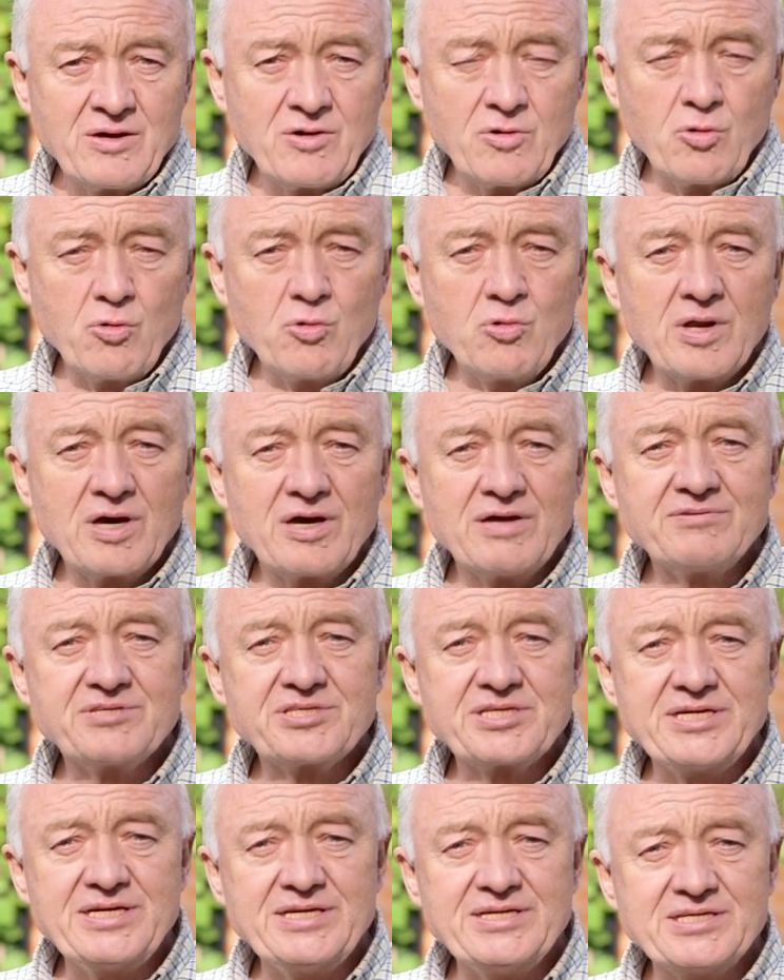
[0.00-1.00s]
All I've
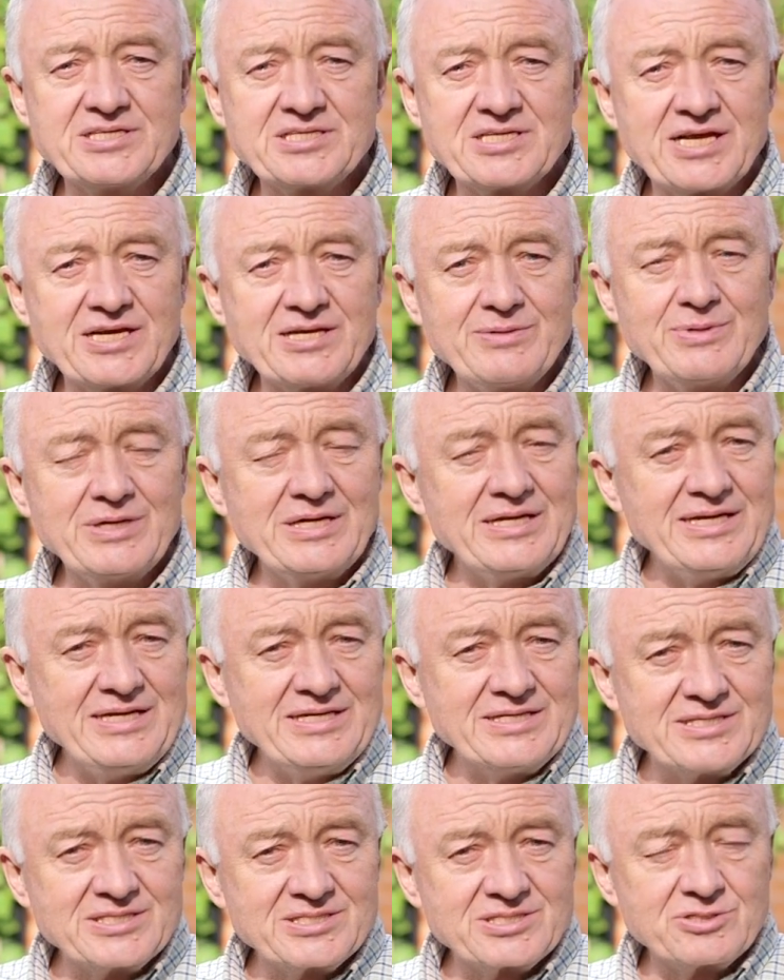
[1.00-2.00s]
seen is Labour
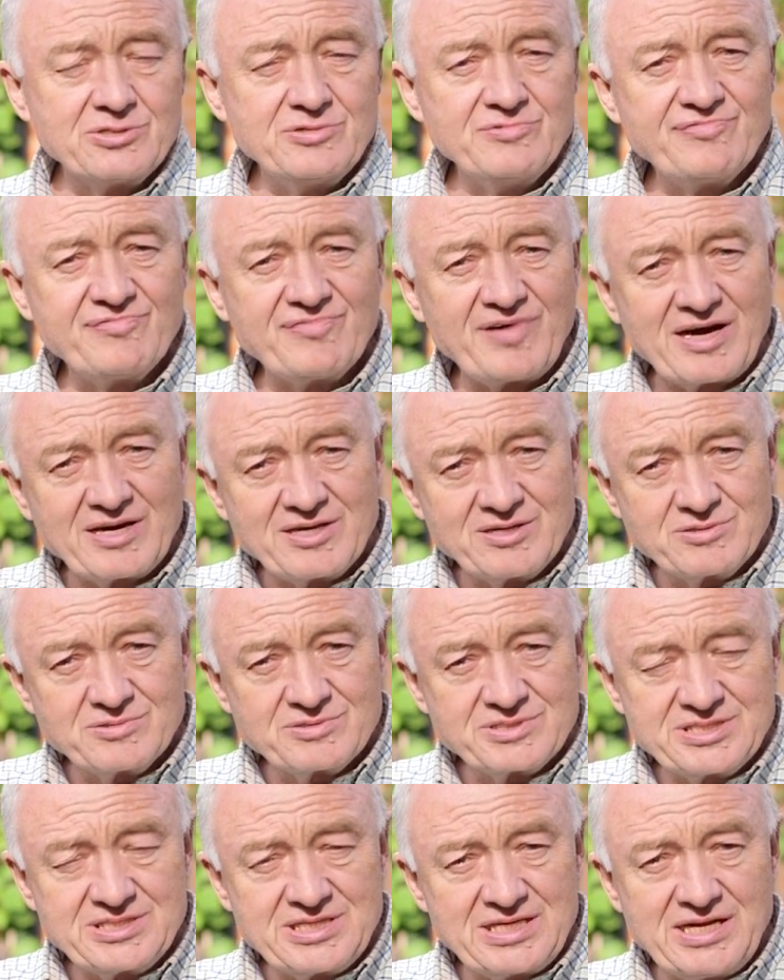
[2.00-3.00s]
leaders who
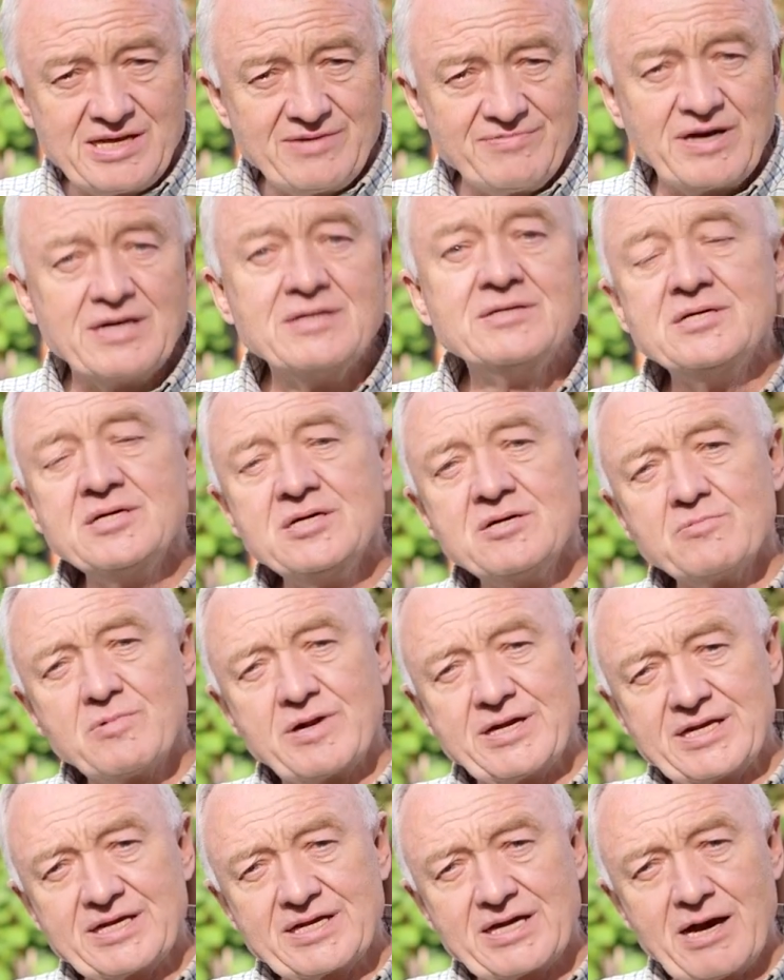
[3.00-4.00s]
failed to deliver
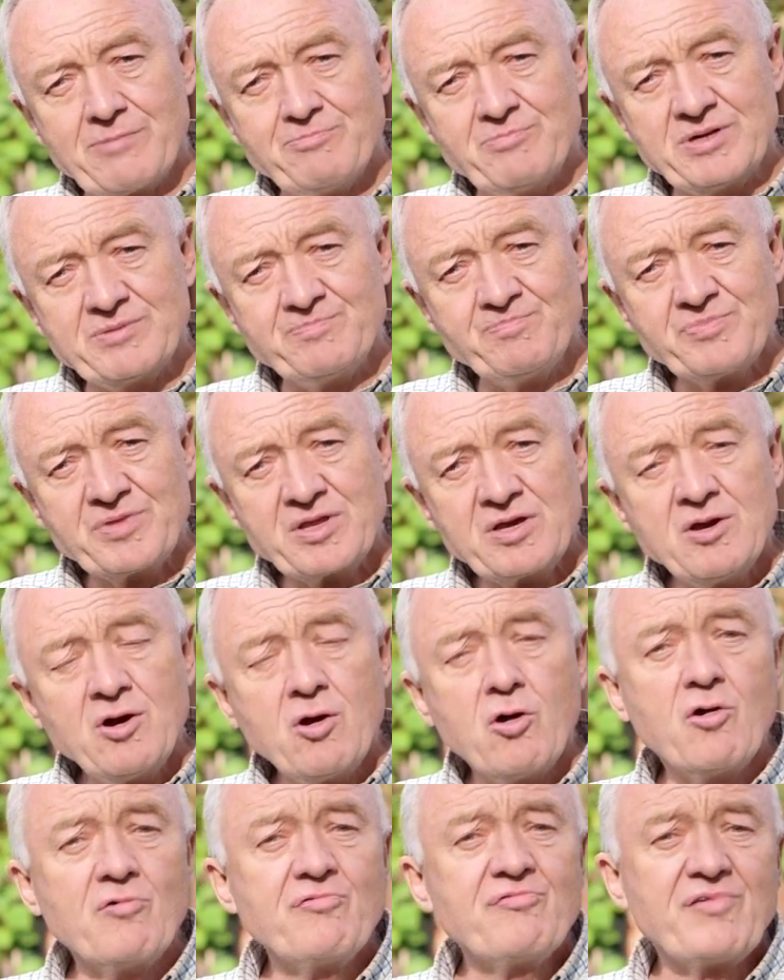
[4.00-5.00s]
when in government,
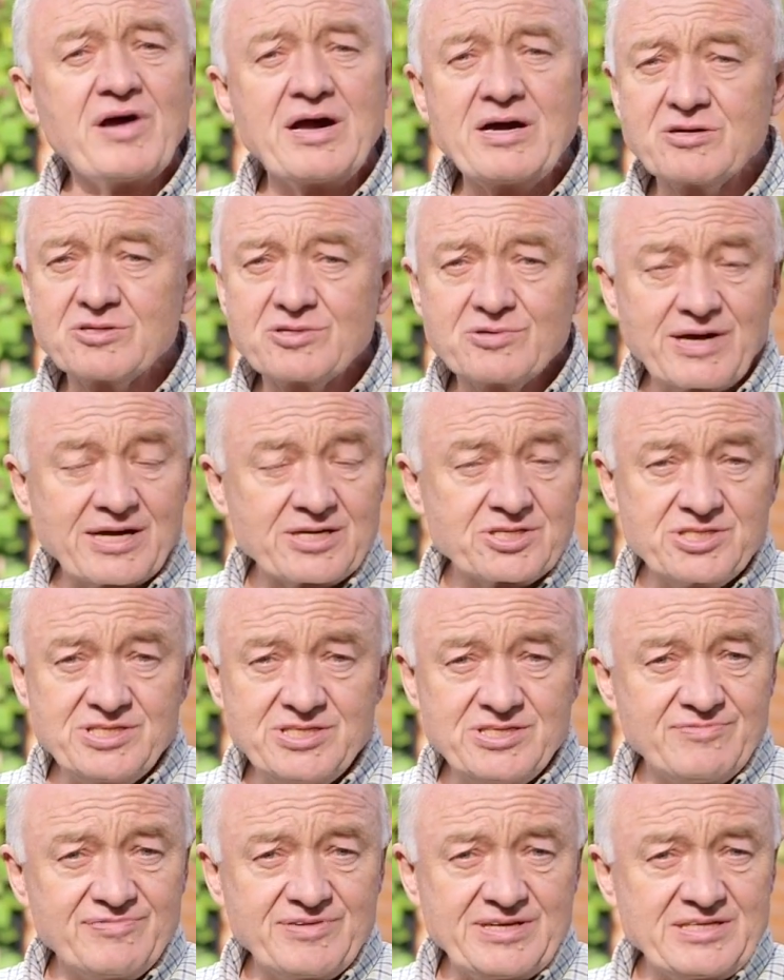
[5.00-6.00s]
or failed to actually
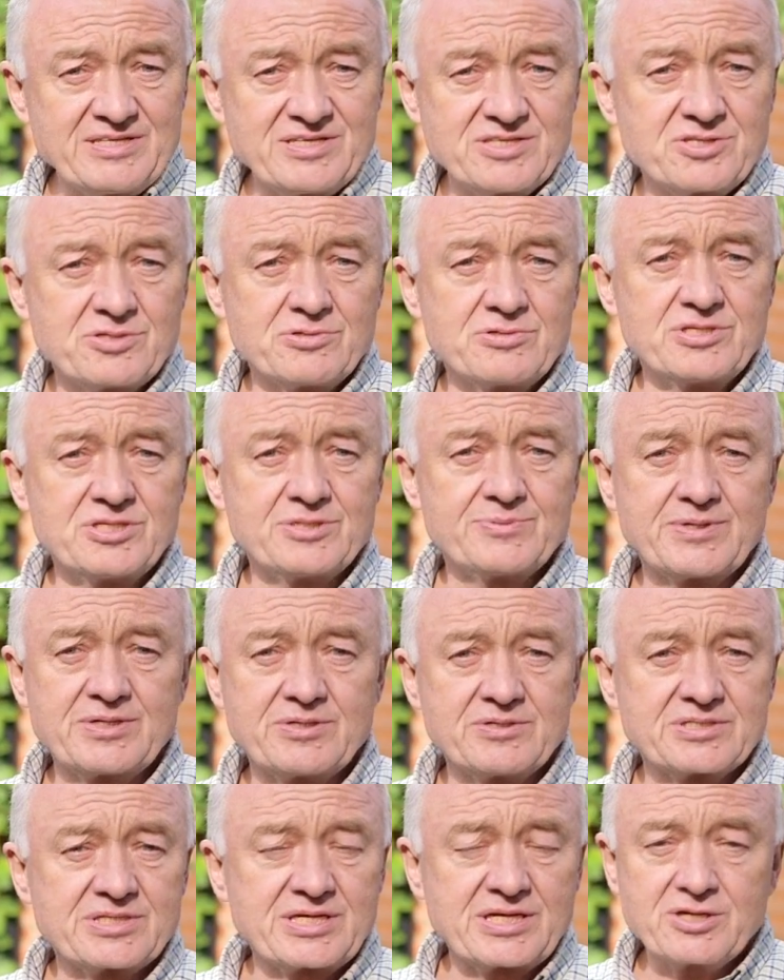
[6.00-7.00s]
defeat the Tories
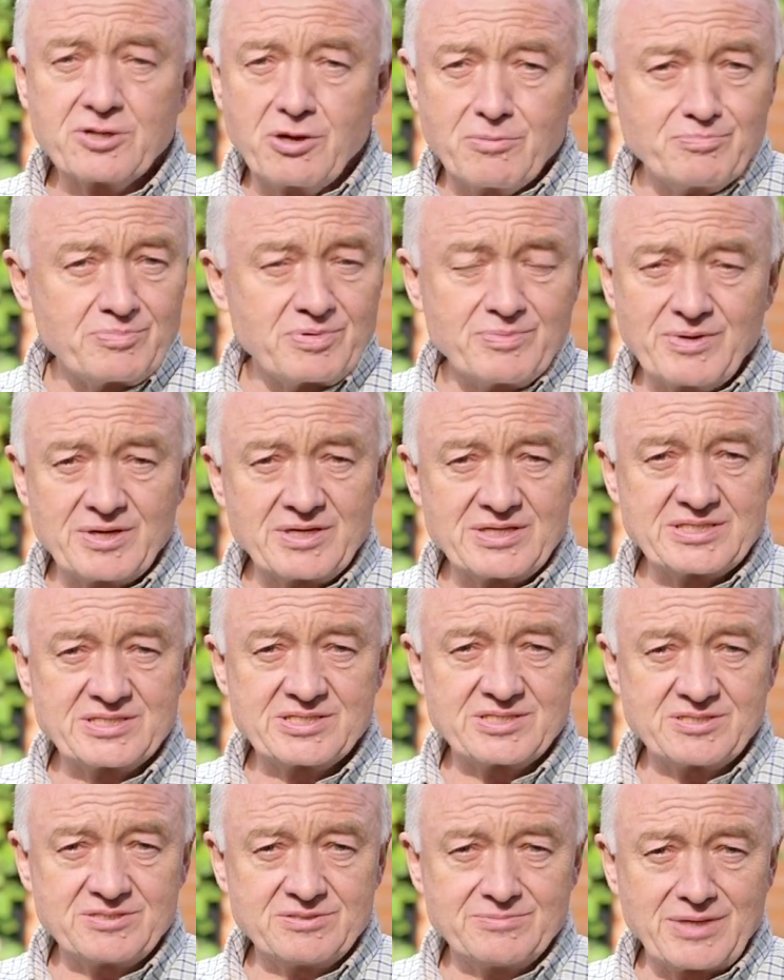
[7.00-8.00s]
because they
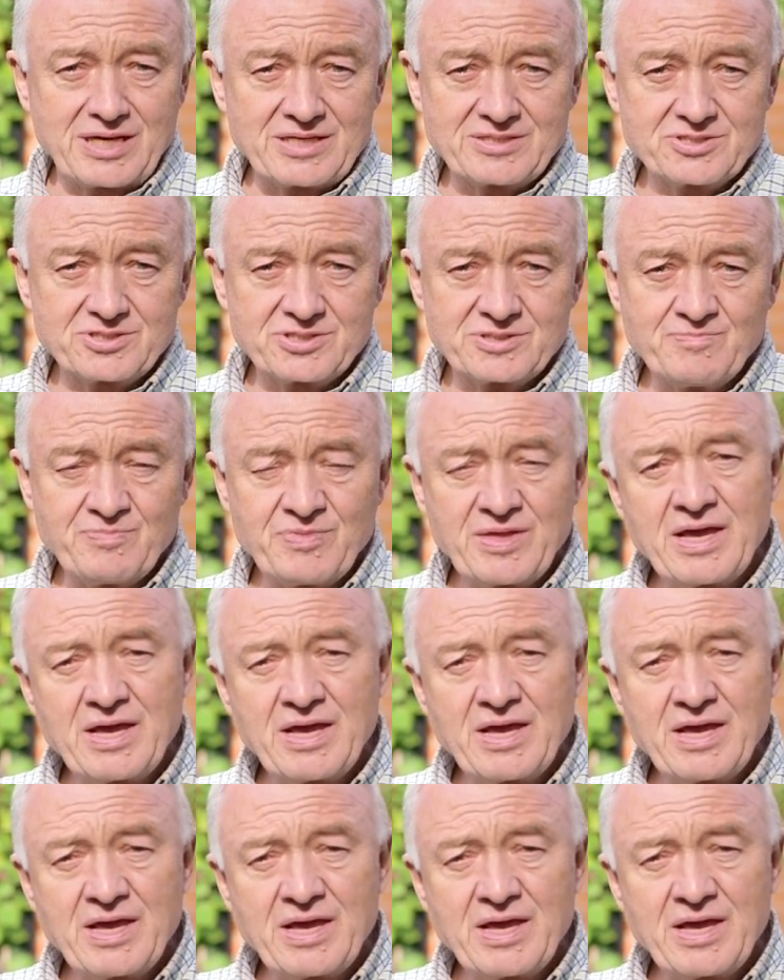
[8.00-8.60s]
compromised too much.